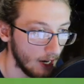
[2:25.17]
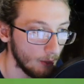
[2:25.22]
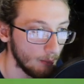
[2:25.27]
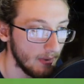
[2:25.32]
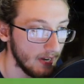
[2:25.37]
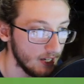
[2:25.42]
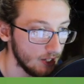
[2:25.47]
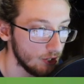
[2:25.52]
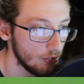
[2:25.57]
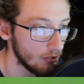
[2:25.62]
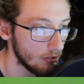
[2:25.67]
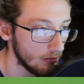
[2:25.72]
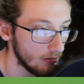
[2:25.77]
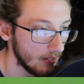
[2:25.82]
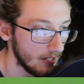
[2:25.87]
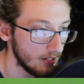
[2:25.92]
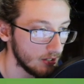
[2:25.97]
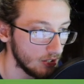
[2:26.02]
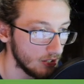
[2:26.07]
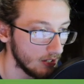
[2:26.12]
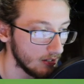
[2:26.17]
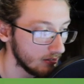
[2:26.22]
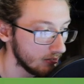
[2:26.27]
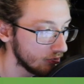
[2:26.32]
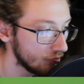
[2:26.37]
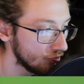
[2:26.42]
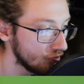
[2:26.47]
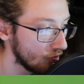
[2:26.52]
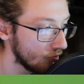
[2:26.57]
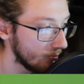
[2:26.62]
I'll make sure that she doesn't
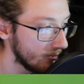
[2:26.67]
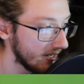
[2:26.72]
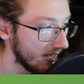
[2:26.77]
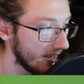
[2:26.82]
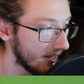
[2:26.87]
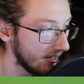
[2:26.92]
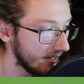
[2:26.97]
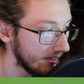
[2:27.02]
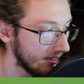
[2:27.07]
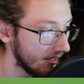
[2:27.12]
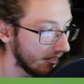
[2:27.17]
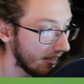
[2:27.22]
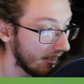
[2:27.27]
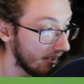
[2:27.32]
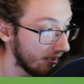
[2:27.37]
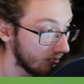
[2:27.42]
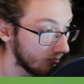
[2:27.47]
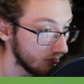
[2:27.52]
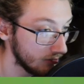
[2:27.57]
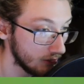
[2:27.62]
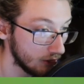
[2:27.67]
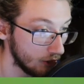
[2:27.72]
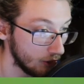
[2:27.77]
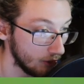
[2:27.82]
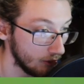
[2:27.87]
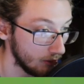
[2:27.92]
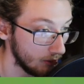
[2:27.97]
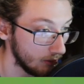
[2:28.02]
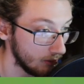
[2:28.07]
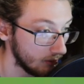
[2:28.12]
show me anything else
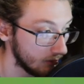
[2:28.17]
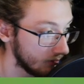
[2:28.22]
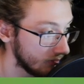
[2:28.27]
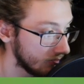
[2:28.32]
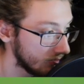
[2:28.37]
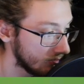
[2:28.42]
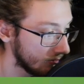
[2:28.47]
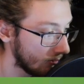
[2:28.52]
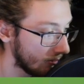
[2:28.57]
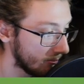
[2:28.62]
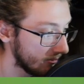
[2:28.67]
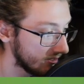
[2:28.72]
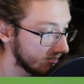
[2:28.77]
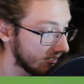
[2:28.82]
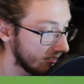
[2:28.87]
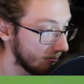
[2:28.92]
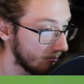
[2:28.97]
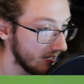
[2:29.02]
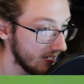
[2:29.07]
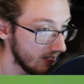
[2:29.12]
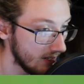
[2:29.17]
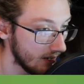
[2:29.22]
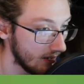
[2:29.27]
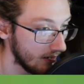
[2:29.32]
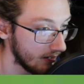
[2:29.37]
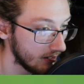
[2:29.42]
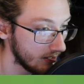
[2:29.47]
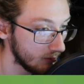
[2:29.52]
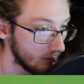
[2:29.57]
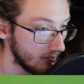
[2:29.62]
too. So I'm going to say
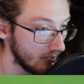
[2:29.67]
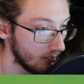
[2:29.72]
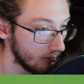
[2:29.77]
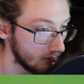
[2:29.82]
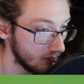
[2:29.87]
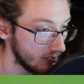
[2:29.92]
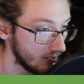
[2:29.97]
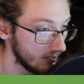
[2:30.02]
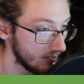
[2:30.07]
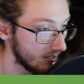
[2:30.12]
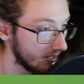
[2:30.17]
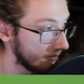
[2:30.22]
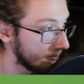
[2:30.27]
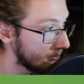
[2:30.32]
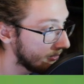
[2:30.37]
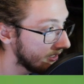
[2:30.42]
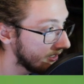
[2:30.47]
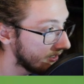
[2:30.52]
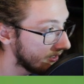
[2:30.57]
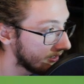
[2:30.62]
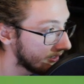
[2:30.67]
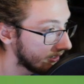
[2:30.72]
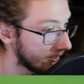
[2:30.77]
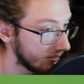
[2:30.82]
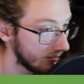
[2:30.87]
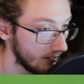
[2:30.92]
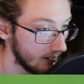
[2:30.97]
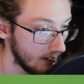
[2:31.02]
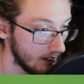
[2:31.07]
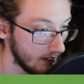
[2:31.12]
peacock because we know she doesn't have
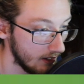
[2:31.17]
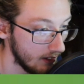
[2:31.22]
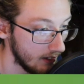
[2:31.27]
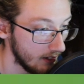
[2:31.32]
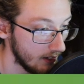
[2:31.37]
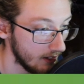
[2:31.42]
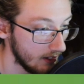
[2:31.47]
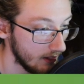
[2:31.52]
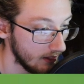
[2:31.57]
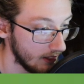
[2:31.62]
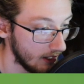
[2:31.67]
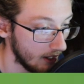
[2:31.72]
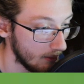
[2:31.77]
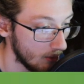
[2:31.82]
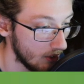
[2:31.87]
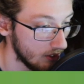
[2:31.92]
peacock. Then I'm